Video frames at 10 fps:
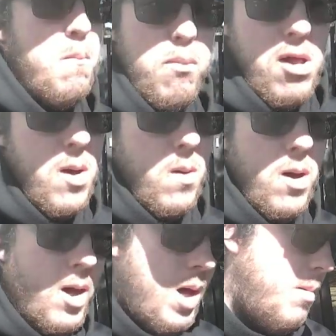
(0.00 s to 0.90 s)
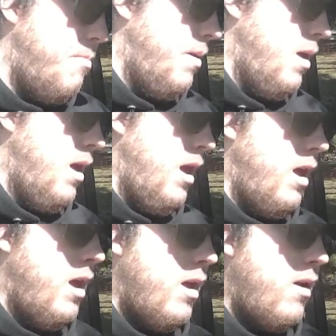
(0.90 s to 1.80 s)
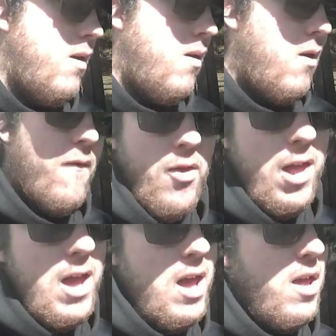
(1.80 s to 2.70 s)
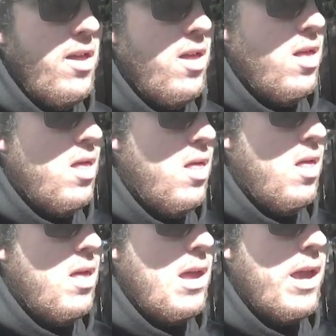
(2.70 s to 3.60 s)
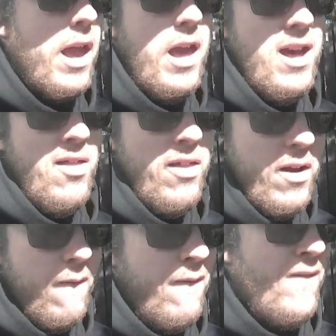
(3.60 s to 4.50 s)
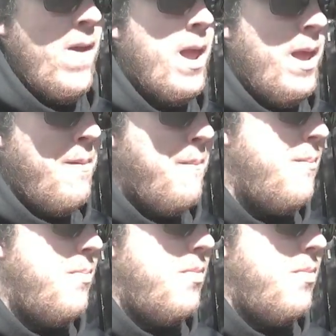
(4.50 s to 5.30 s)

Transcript: blow up and hopefully get a little fame